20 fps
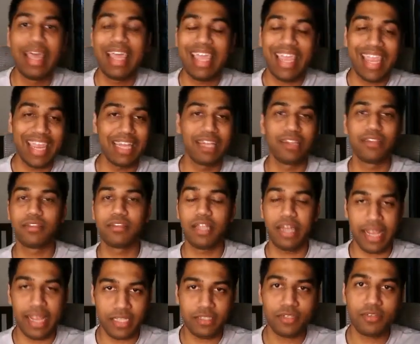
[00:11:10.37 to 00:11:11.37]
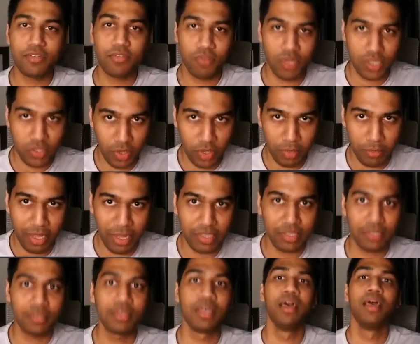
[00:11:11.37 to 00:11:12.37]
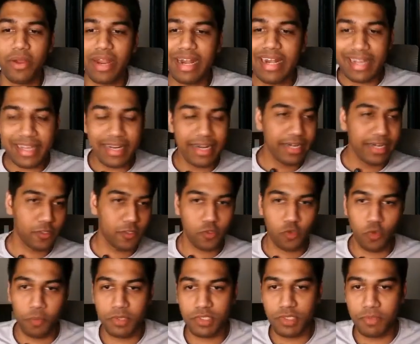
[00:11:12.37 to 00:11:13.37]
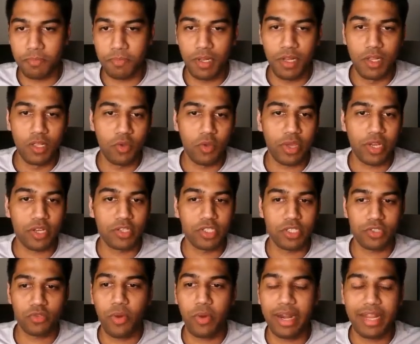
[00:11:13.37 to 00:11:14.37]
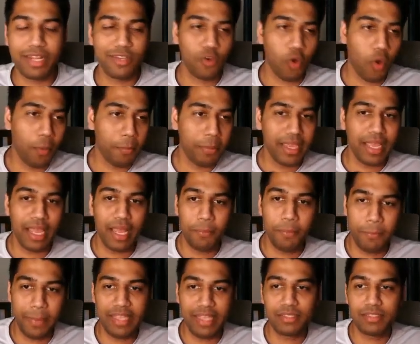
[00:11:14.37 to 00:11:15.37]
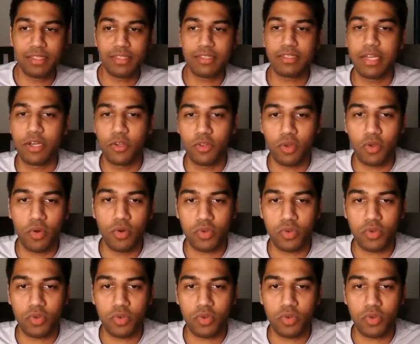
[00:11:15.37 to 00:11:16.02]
in the next 3 months. Integrating is super simple. You can just go ahead and copy and paste this into the code,